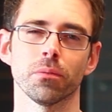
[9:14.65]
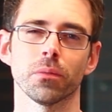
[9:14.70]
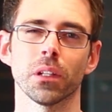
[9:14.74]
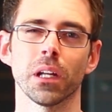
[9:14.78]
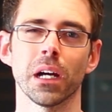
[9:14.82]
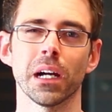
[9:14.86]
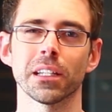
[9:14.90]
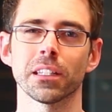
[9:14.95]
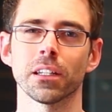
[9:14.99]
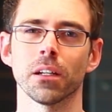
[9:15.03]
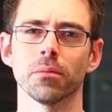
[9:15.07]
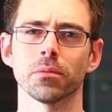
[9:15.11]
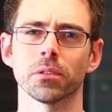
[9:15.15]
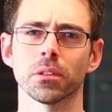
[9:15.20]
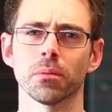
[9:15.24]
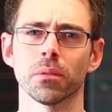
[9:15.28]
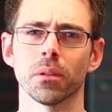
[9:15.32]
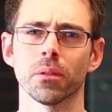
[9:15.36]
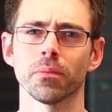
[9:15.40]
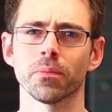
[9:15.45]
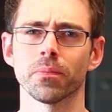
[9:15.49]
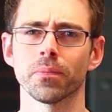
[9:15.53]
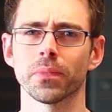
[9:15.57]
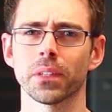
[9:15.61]
lot of times
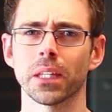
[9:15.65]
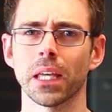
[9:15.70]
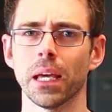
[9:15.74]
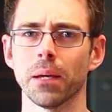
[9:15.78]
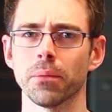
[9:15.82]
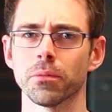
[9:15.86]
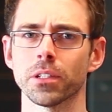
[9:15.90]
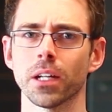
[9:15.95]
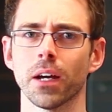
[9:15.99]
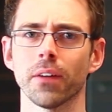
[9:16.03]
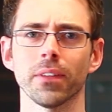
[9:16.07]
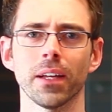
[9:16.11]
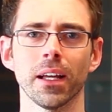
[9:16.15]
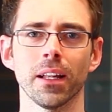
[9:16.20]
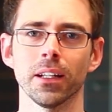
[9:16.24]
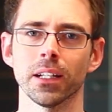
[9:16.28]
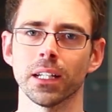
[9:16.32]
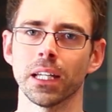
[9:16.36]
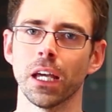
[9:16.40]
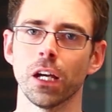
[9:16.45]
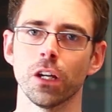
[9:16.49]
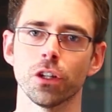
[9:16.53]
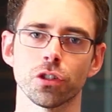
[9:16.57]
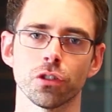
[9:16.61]
some camshaft
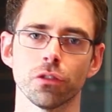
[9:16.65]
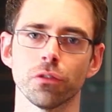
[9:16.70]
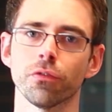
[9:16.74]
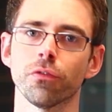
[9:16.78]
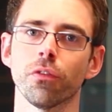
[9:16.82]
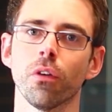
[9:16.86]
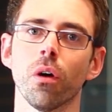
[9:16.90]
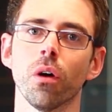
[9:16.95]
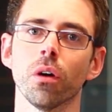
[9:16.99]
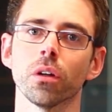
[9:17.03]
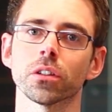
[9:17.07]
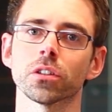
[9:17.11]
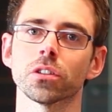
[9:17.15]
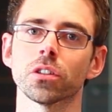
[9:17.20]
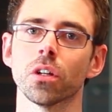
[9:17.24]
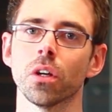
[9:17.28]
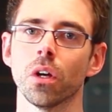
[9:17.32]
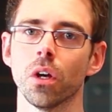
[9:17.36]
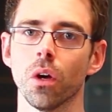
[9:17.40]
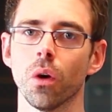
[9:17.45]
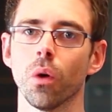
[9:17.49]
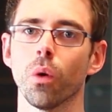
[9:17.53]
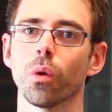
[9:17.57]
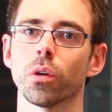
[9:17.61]
allocation faults
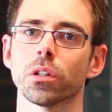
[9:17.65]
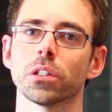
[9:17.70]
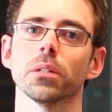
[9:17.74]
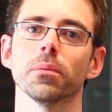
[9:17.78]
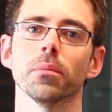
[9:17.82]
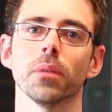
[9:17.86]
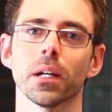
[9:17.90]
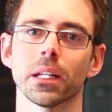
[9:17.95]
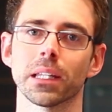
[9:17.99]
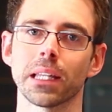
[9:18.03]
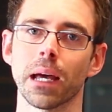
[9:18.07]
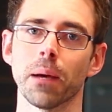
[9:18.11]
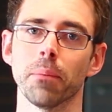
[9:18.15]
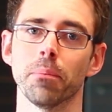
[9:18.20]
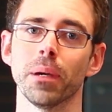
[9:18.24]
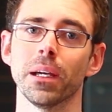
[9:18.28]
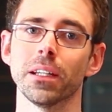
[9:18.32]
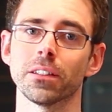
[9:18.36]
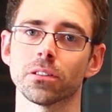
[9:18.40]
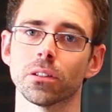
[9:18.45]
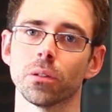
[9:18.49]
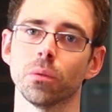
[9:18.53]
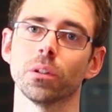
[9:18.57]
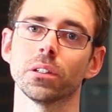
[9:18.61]
or something like that.
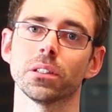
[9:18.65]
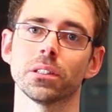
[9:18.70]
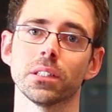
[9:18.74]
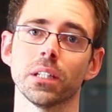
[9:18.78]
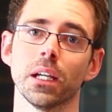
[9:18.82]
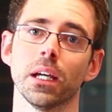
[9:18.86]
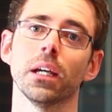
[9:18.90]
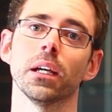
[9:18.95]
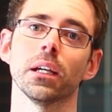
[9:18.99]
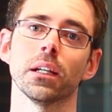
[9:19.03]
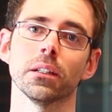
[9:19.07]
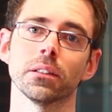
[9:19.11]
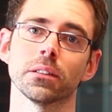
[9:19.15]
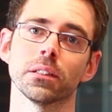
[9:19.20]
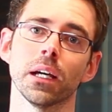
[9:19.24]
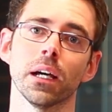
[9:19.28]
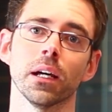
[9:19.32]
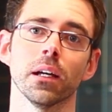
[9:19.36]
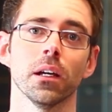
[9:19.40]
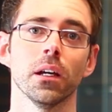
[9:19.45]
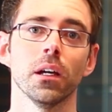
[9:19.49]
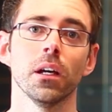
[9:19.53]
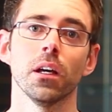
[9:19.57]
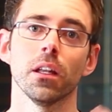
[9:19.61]
Basically what's saying is
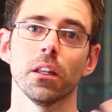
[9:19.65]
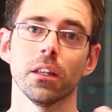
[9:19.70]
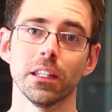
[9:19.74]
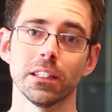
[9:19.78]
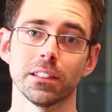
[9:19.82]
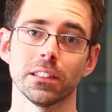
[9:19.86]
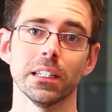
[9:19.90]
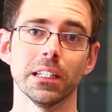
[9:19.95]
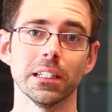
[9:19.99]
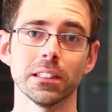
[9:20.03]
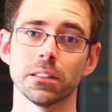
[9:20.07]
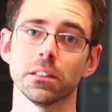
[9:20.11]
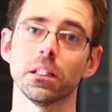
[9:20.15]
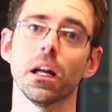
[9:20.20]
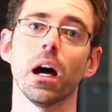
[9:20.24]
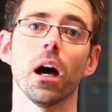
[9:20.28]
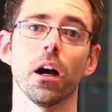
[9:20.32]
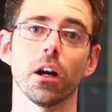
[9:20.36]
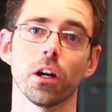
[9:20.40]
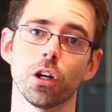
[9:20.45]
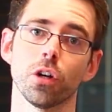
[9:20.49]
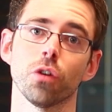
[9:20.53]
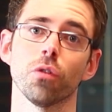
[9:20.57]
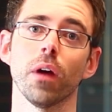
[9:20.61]
that this is
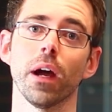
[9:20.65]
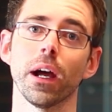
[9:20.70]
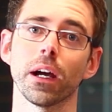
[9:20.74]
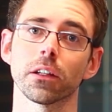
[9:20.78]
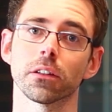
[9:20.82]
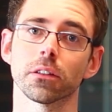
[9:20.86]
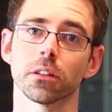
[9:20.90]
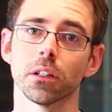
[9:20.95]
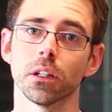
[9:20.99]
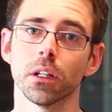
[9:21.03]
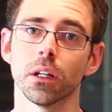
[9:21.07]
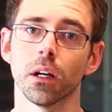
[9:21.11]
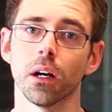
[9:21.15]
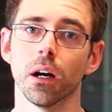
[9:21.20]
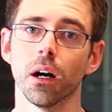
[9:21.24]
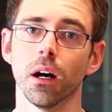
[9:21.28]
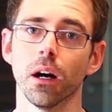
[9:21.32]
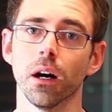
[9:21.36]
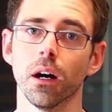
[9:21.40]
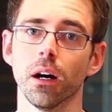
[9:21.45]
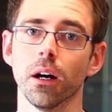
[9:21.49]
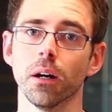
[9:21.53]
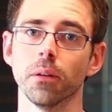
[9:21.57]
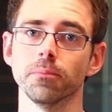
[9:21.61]
not correct.
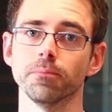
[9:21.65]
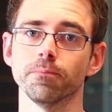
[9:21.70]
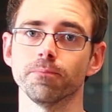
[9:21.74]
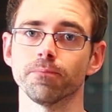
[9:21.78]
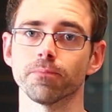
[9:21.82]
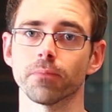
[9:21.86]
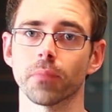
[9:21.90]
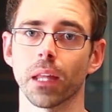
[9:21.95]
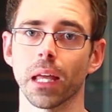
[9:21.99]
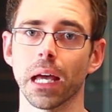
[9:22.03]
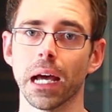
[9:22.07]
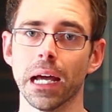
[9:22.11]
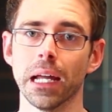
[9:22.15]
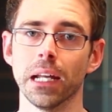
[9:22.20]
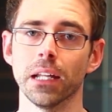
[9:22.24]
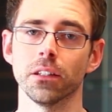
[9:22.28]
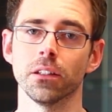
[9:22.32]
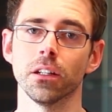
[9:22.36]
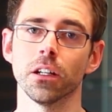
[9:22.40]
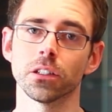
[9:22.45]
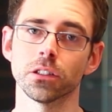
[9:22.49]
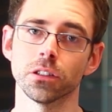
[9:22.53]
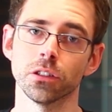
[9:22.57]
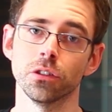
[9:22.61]
And it
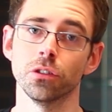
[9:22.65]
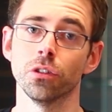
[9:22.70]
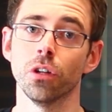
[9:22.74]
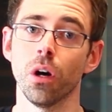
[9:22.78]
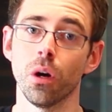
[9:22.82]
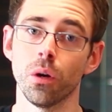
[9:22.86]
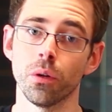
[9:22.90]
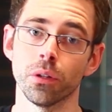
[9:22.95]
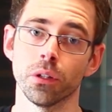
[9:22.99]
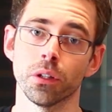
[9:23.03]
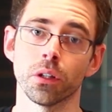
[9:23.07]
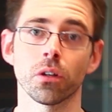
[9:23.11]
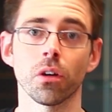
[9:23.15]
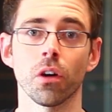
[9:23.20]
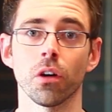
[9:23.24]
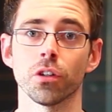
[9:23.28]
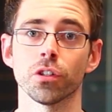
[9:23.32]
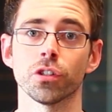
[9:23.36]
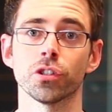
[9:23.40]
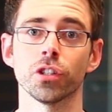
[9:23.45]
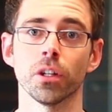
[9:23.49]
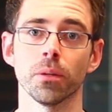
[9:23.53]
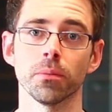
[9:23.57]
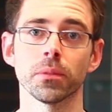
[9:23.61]
doesn't know that the
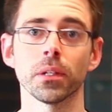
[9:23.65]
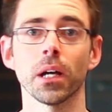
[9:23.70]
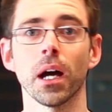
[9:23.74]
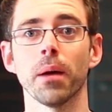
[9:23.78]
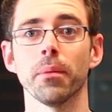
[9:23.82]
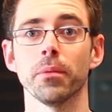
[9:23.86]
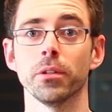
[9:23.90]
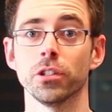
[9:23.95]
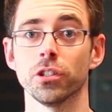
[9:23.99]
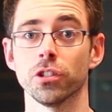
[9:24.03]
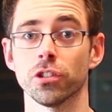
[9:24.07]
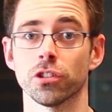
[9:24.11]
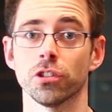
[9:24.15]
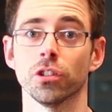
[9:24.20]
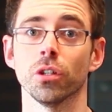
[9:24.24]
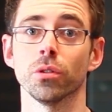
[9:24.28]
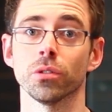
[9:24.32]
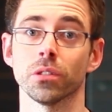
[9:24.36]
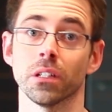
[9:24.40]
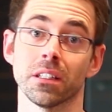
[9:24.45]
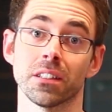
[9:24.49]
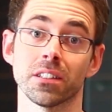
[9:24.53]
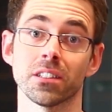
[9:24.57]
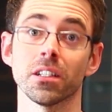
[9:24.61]
car's jump time, it just knows
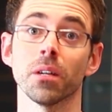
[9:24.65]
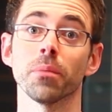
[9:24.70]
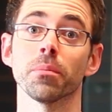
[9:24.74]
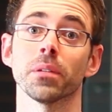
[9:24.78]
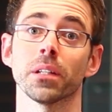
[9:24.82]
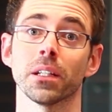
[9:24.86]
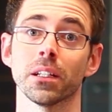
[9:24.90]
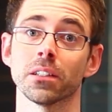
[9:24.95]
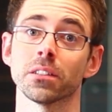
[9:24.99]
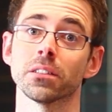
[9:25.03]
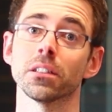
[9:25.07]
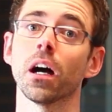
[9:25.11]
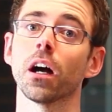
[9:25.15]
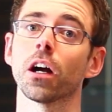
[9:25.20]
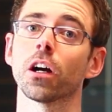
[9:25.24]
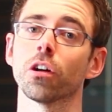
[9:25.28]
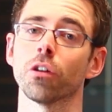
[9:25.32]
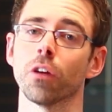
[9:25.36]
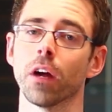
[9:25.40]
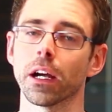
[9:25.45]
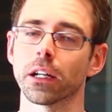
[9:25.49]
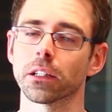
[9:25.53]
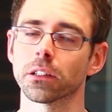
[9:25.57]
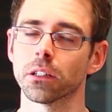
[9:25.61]
that something is not
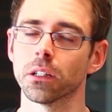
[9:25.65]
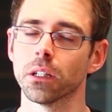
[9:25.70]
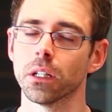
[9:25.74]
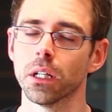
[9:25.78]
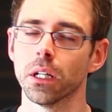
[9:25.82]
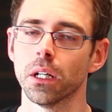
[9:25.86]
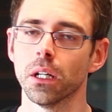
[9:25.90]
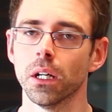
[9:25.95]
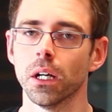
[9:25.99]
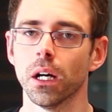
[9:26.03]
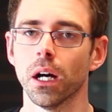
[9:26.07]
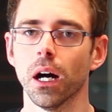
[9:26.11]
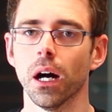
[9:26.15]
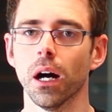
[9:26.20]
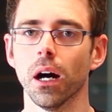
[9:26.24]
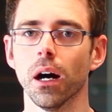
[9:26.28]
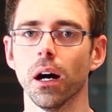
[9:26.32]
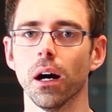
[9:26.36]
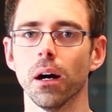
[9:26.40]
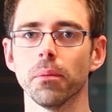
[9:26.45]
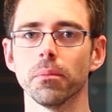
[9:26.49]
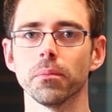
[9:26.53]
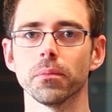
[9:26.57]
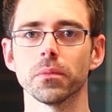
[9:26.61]
correct.
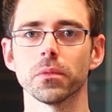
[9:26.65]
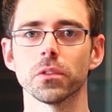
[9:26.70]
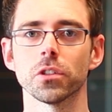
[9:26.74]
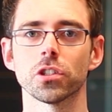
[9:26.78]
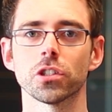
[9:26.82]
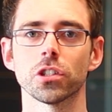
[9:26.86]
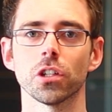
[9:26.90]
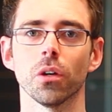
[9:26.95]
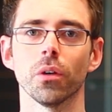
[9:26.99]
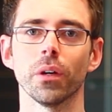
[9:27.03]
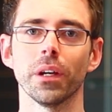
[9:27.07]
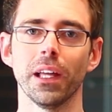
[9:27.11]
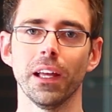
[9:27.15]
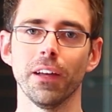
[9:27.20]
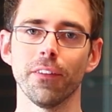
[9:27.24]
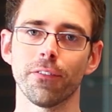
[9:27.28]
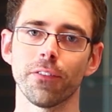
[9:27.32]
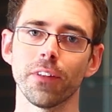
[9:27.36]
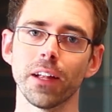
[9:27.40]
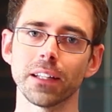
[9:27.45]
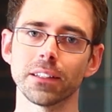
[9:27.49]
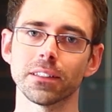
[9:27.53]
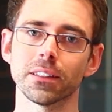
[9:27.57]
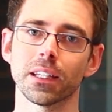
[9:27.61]
So if
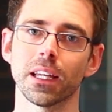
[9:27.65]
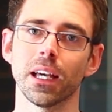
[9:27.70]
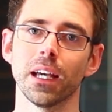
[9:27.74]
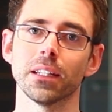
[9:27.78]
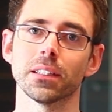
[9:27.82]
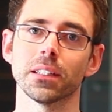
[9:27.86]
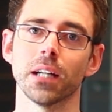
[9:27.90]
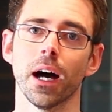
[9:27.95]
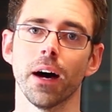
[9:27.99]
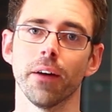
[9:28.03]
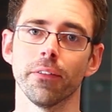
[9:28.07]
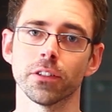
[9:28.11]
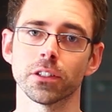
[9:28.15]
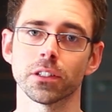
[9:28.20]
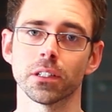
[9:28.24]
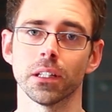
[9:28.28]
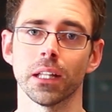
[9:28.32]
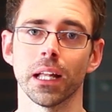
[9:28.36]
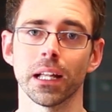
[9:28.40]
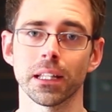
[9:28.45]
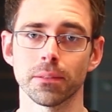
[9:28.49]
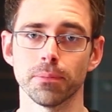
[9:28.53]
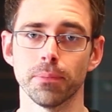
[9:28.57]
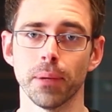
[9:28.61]
that's the case, obviously
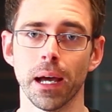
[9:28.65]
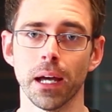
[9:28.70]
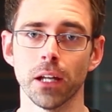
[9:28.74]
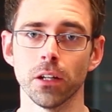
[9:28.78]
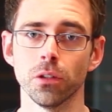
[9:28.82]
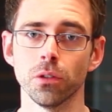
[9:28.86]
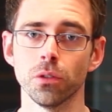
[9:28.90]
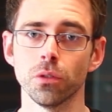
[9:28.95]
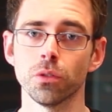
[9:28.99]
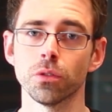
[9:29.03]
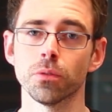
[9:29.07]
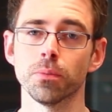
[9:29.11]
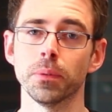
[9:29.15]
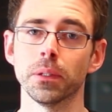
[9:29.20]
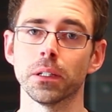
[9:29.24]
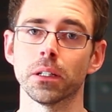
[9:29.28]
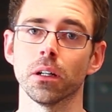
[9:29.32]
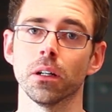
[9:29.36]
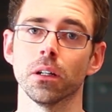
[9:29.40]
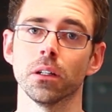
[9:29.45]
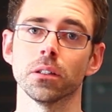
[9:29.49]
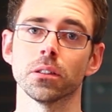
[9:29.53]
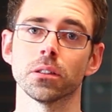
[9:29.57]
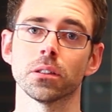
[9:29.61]
that's bad news,
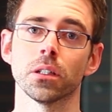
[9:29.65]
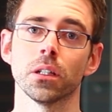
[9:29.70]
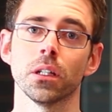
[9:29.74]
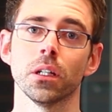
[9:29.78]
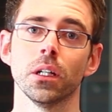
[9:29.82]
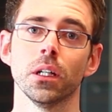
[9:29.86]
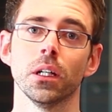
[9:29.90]
because